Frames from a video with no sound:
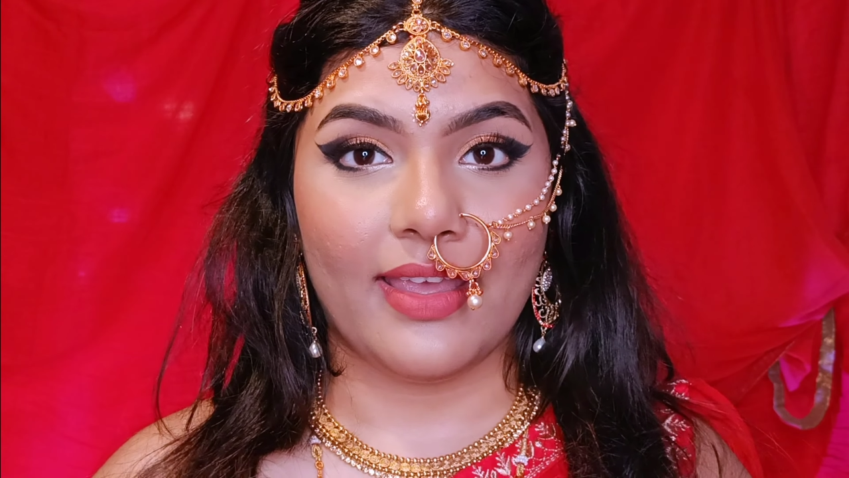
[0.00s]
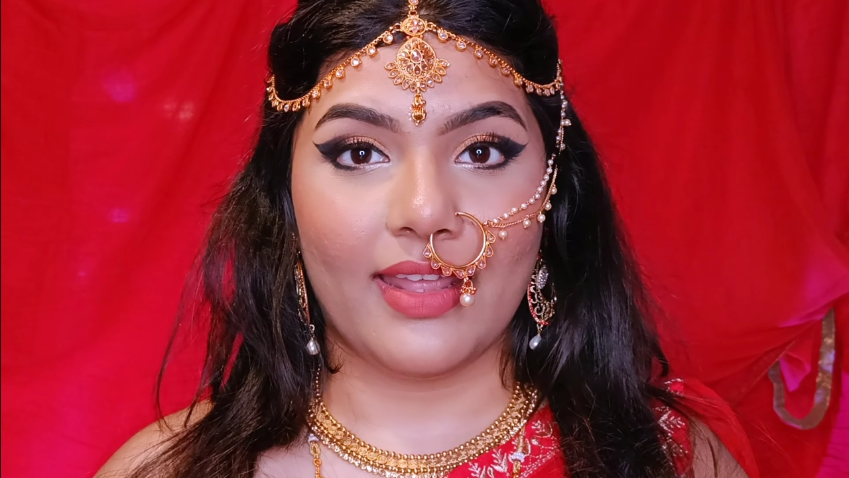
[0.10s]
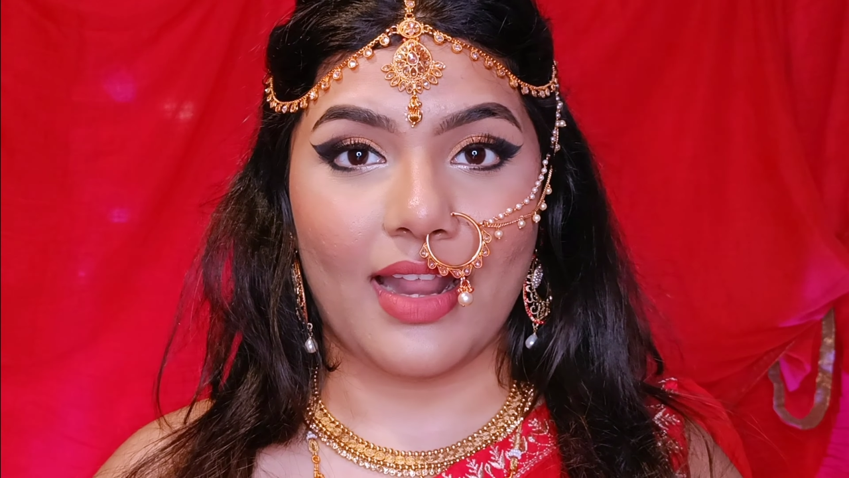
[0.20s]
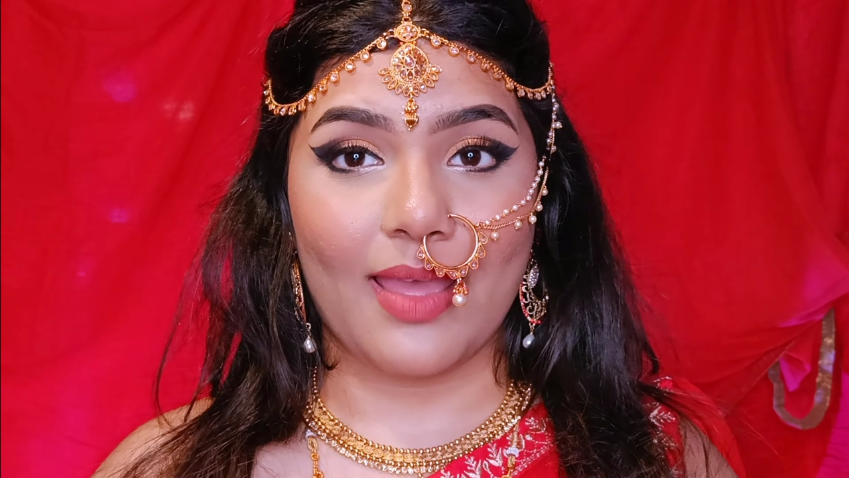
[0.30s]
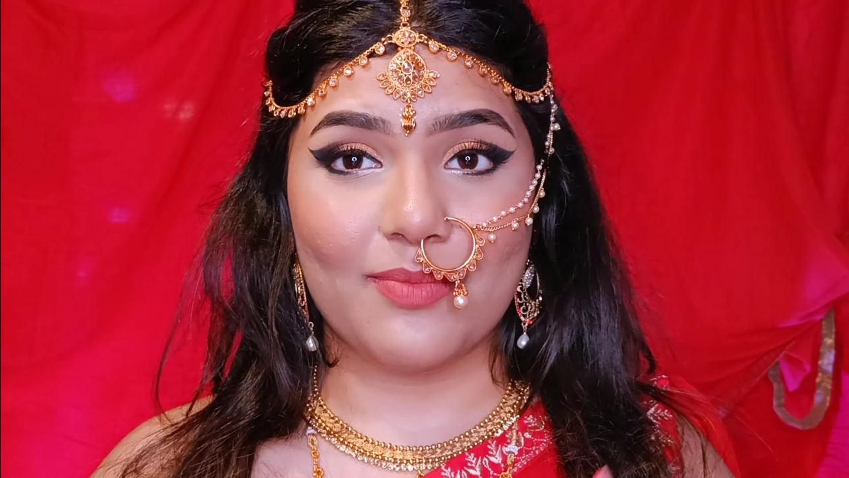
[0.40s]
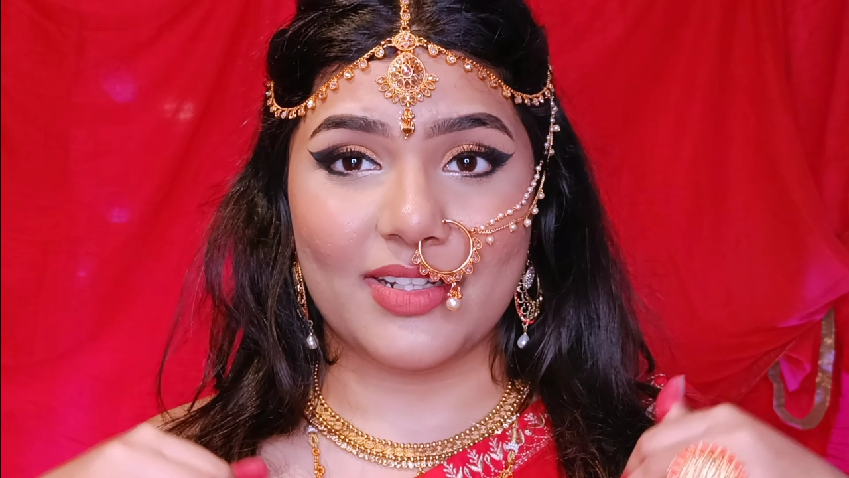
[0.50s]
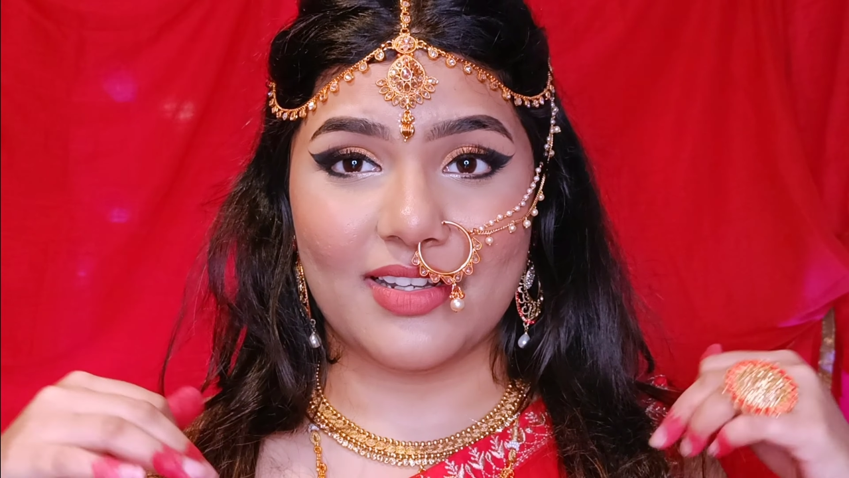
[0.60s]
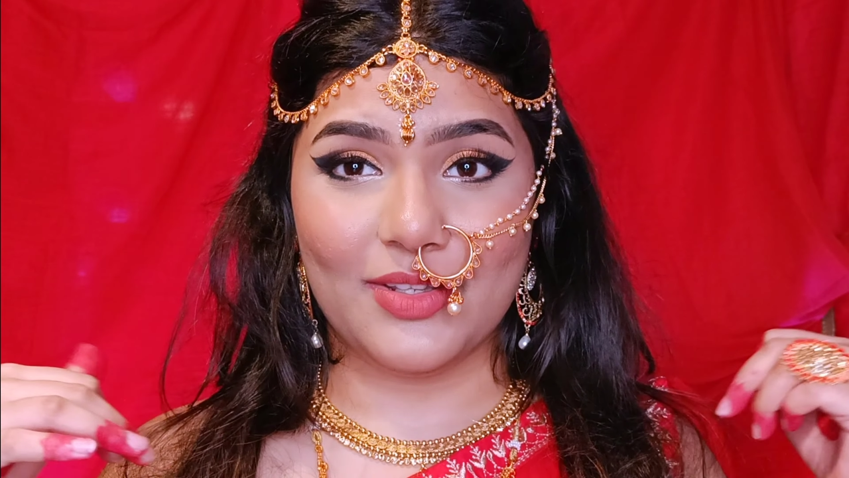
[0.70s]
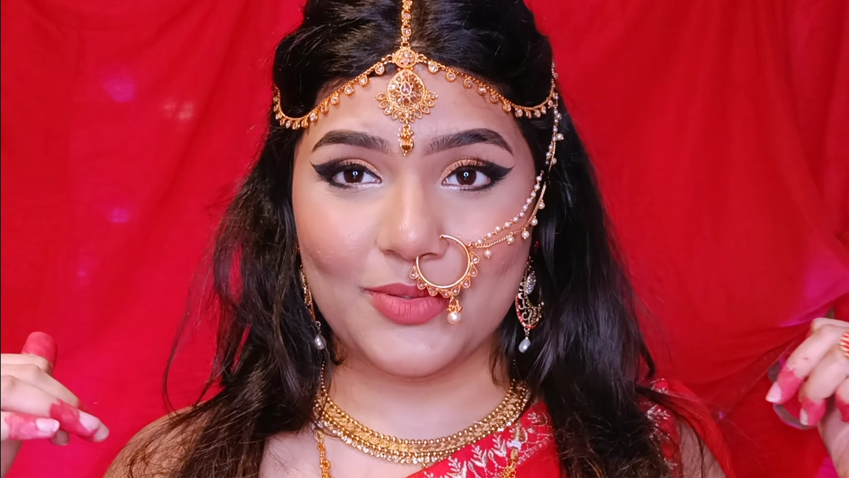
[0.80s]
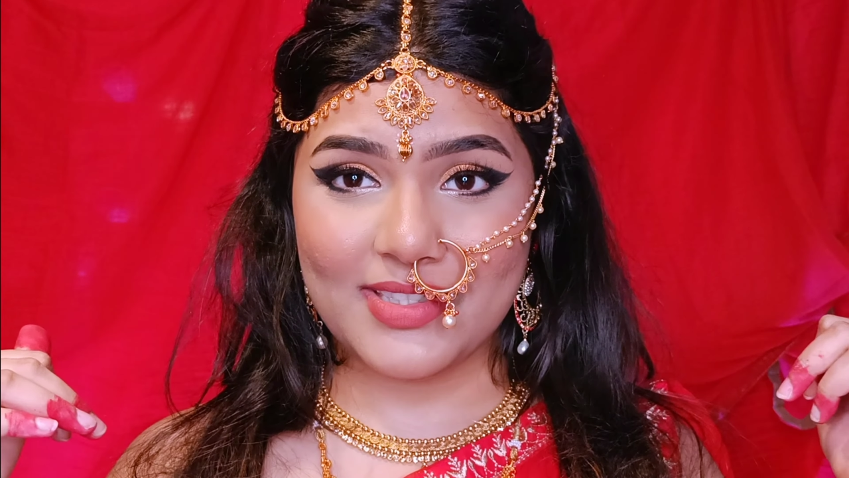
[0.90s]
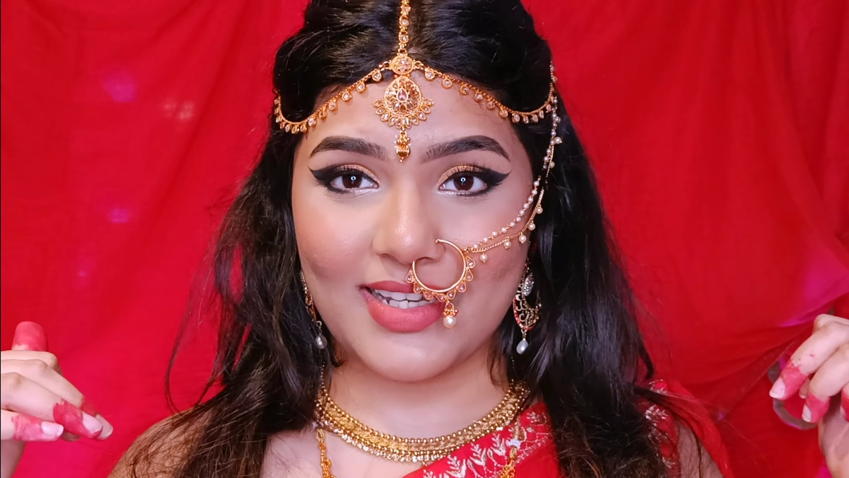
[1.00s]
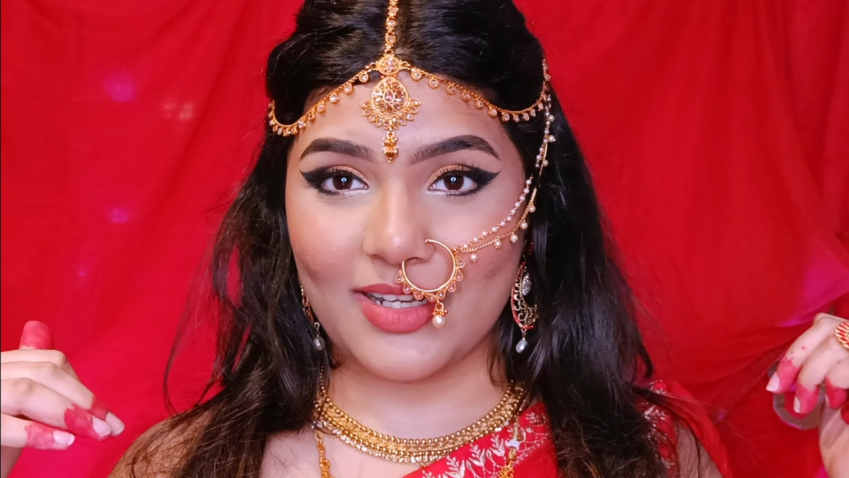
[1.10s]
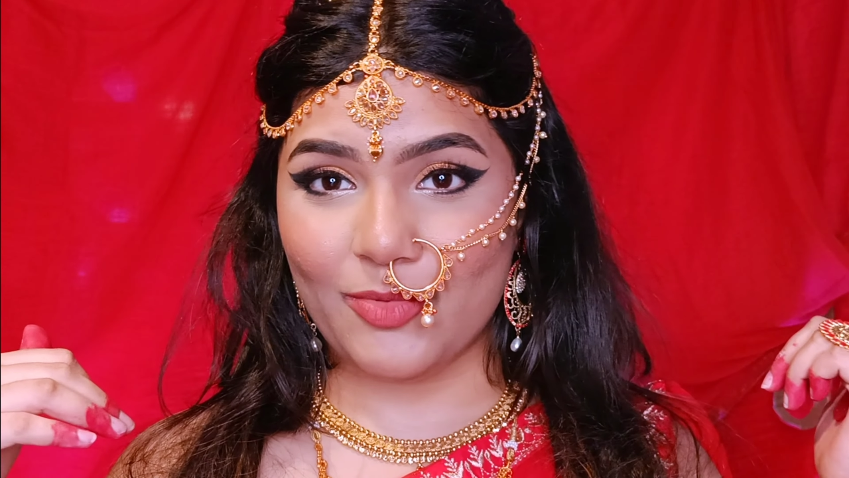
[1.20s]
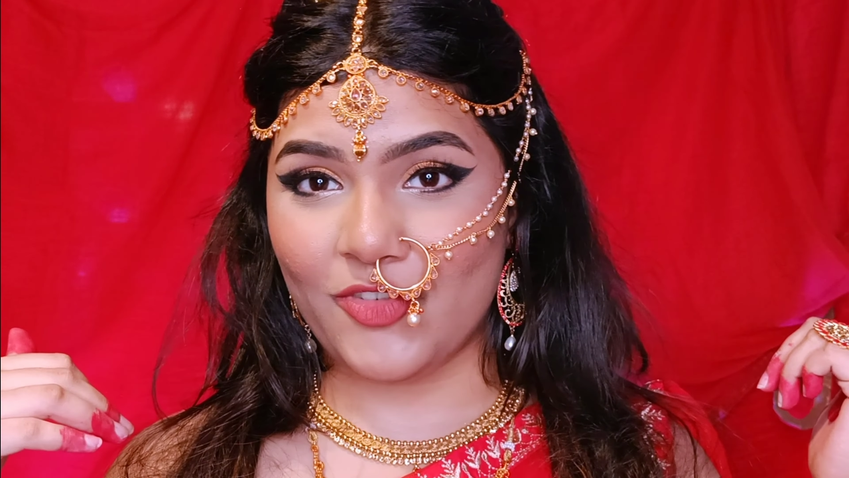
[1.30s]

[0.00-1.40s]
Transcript: and I'm in a new setup.